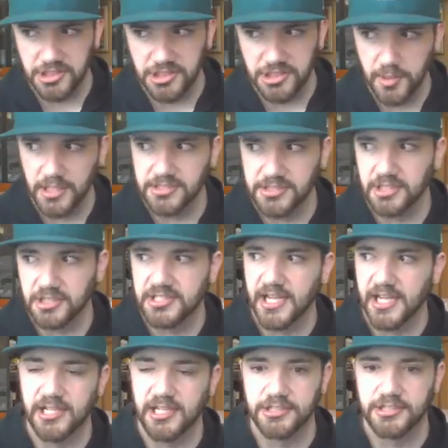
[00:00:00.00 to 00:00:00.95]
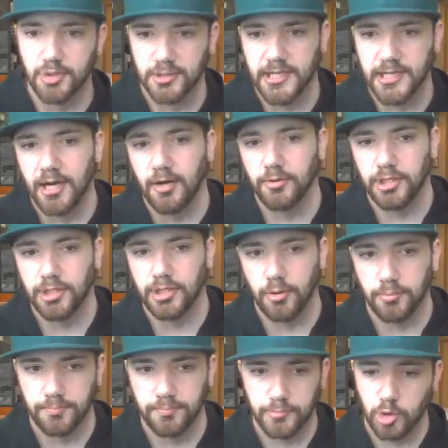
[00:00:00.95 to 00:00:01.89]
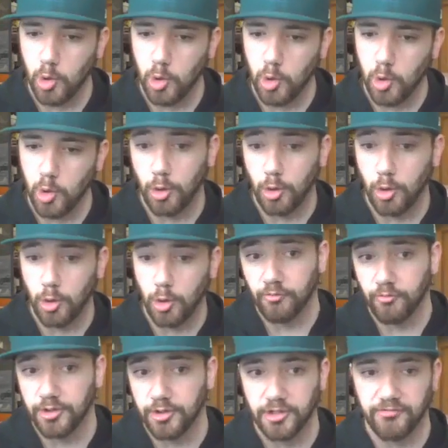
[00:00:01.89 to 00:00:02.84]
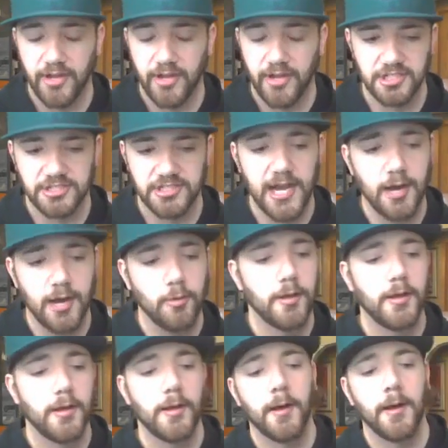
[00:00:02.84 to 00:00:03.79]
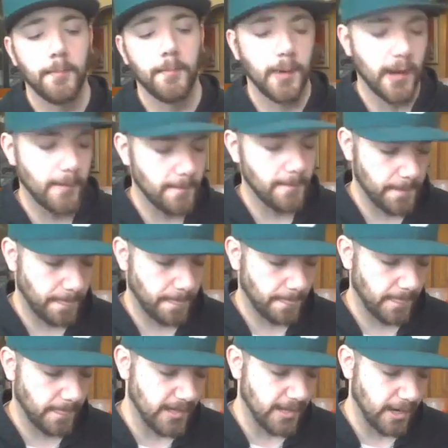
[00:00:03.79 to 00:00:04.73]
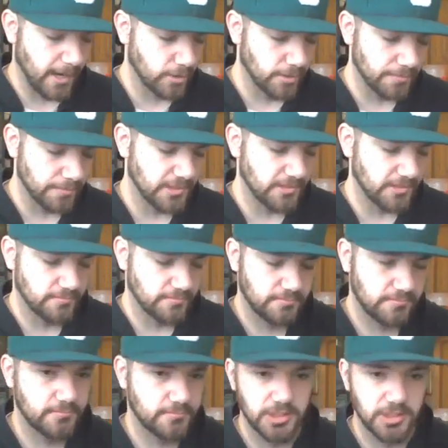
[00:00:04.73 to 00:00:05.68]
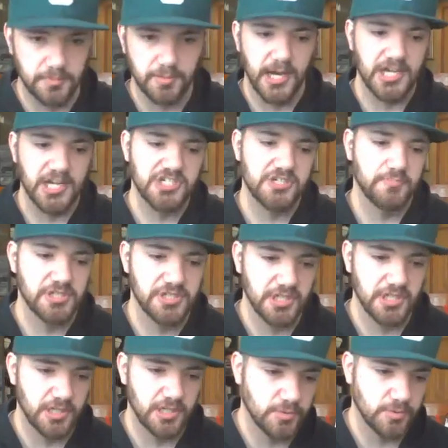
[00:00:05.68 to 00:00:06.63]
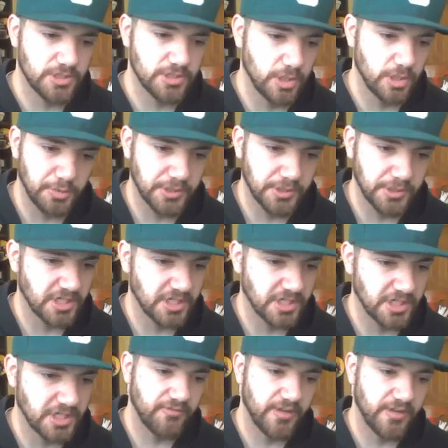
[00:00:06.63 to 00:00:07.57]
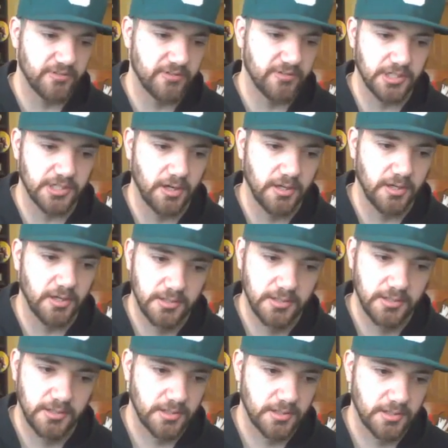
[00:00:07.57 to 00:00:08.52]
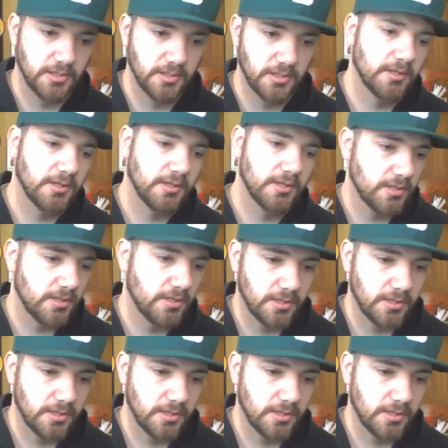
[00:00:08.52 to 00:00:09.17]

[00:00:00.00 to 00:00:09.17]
I don't know how much the point spreads are taking into account, quote unquote home field advantage now. But yeah, I wouldn't be surprised if Michigan was, 3 touchdown favorites at all.